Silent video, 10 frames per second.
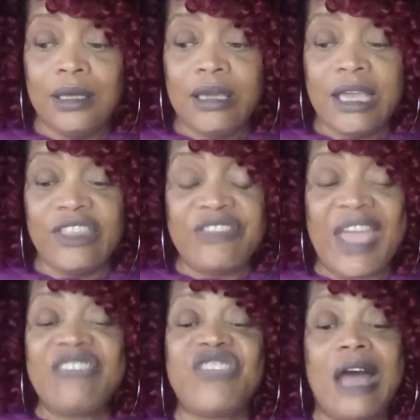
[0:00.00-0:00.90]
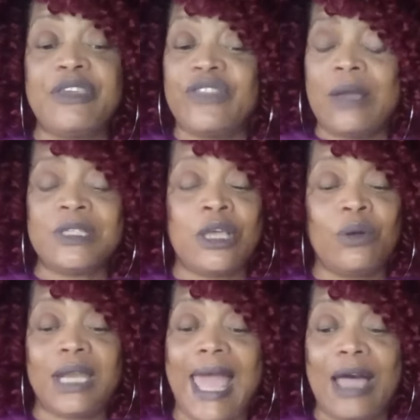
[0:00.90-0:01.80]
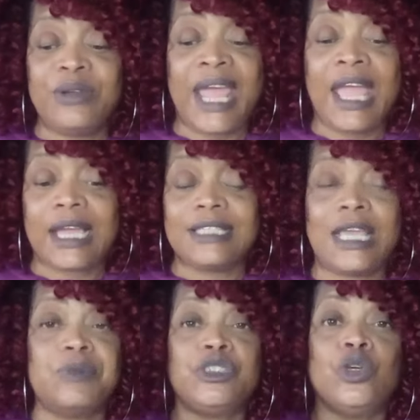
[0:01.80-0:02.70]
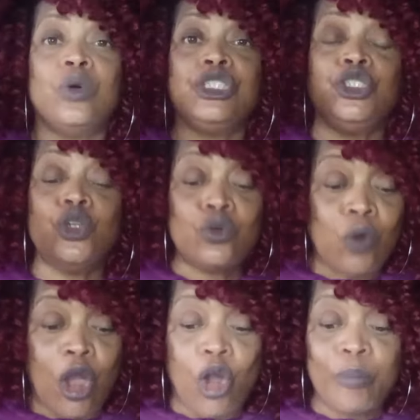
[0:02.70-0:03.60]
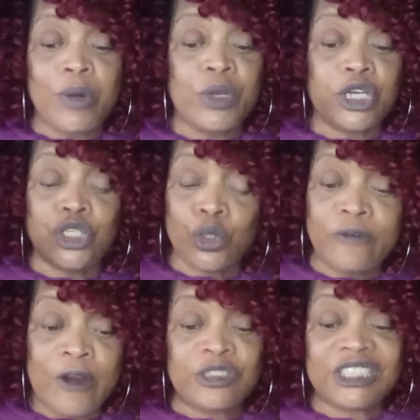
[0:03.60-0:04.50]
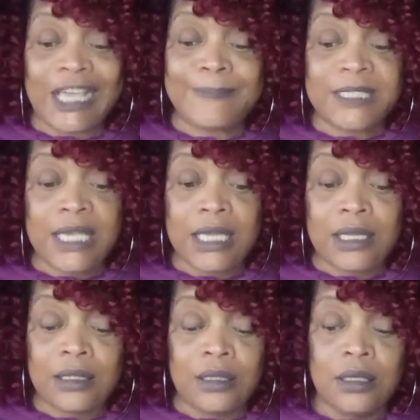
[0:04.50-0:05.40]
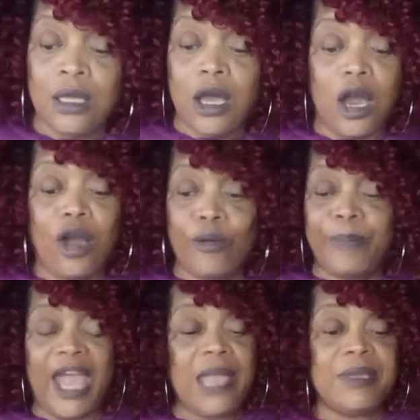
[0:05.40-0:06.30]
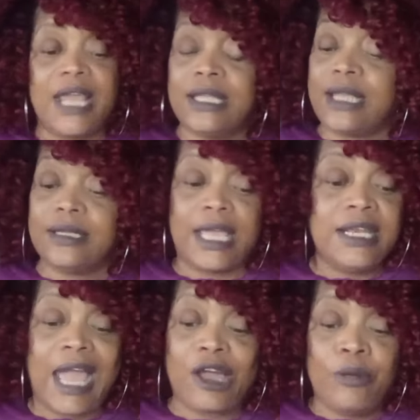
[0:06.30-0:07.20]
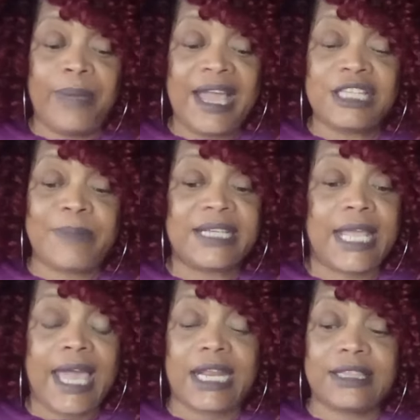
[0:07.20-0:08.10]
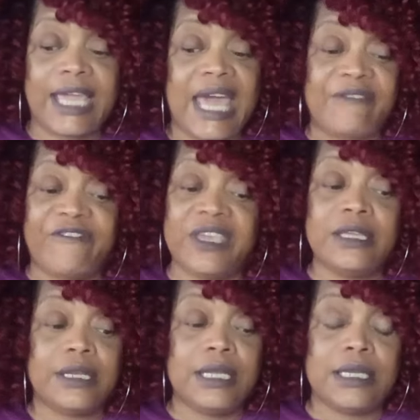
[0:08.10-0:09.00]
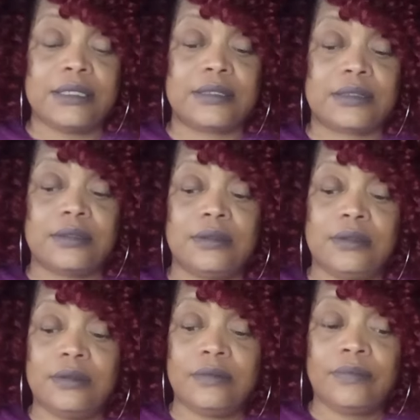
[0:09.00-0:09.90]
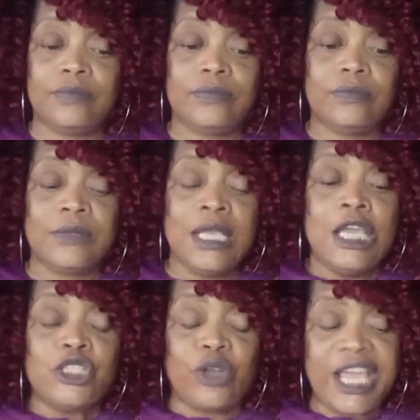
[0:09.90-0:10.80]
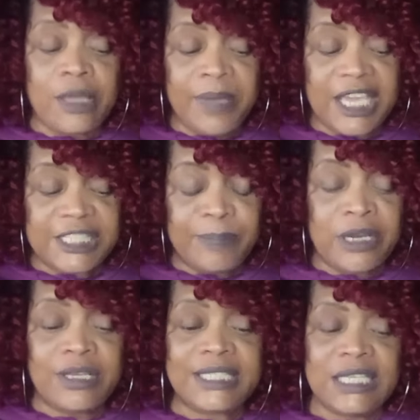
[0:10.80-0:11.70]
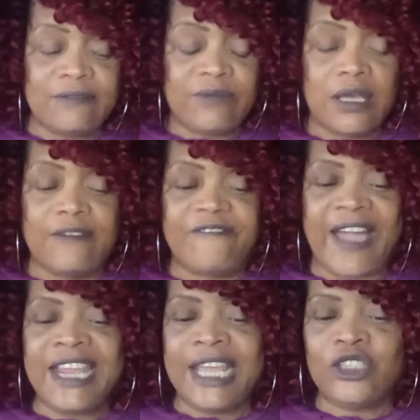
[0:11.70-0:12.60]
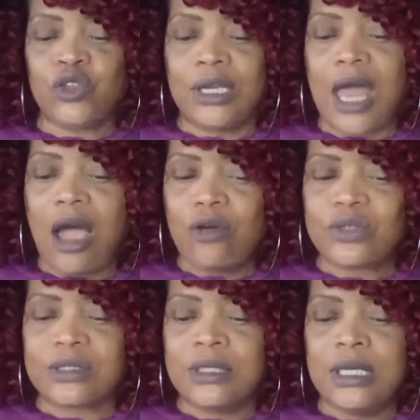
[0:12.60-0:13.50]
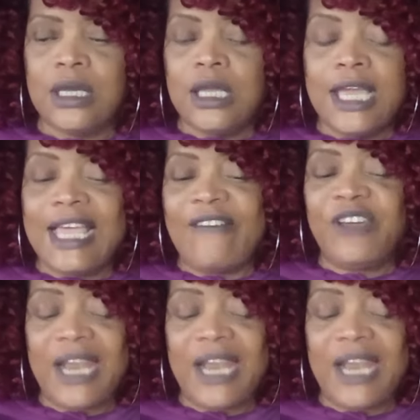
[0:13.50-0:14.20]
And they thought that they was on cloud nine because they was doing you wrong. But when the universe steps in, oh, baby, they not going to bounce back. They gotta feel this. So they could be experiencing financial loss. I feel